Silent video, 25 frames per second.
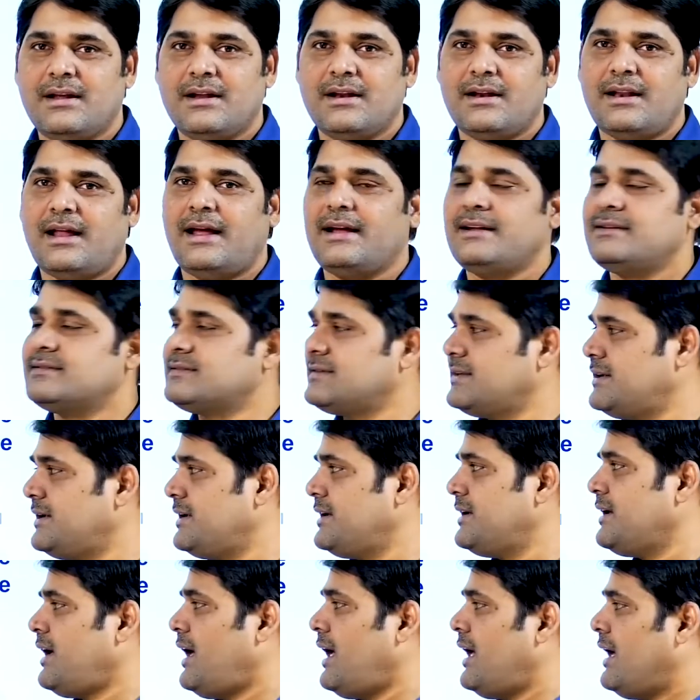Like
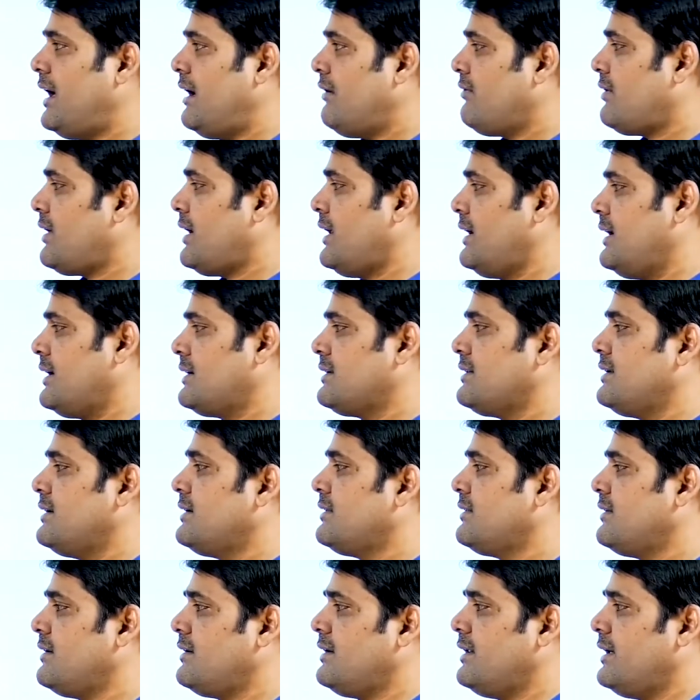see, I have
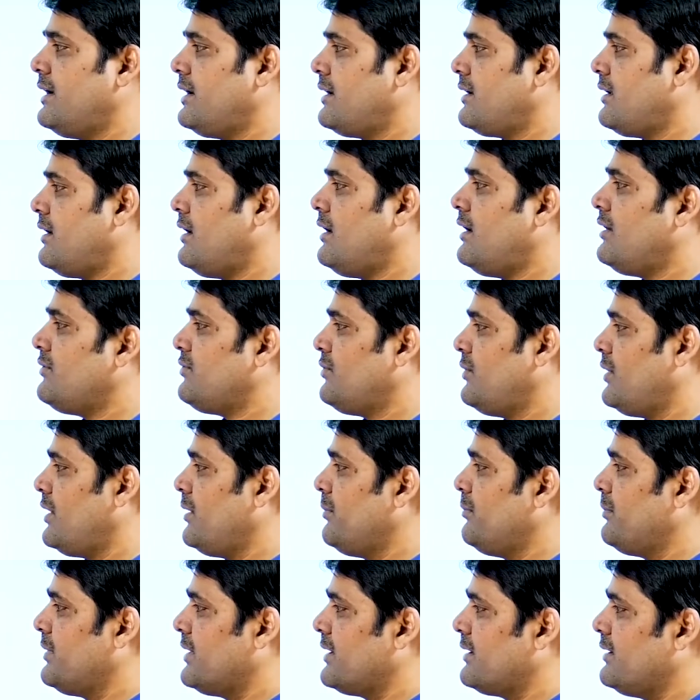collected the data of
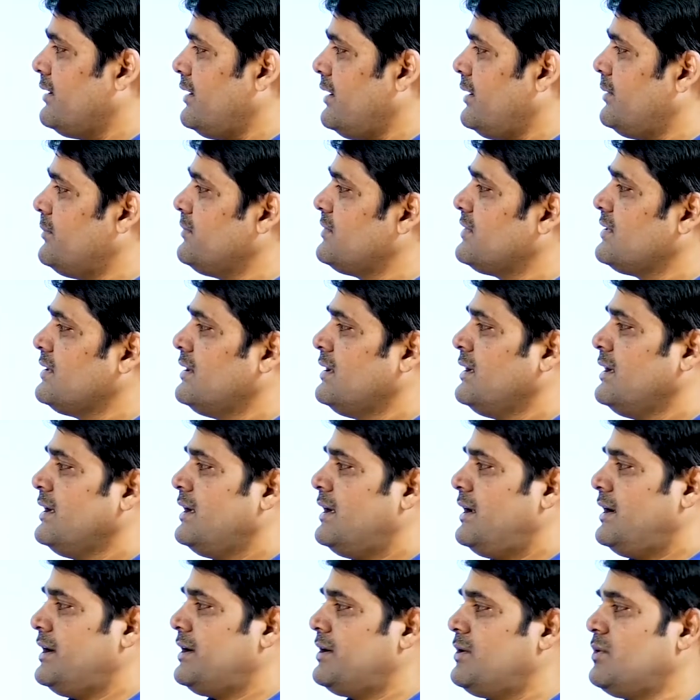Olympic Games
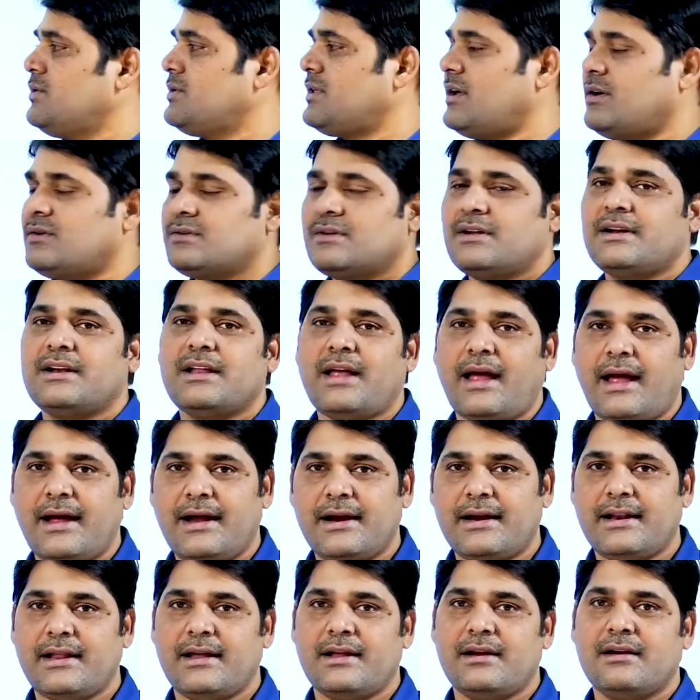in
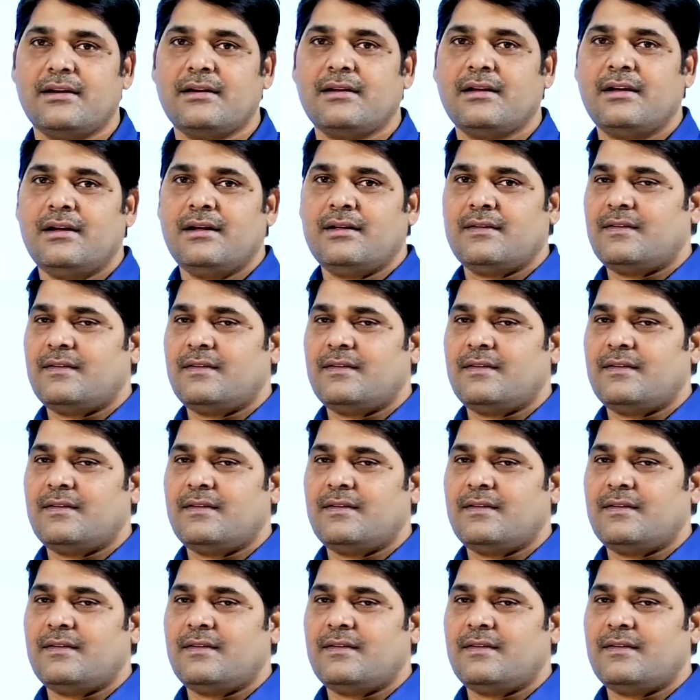2018,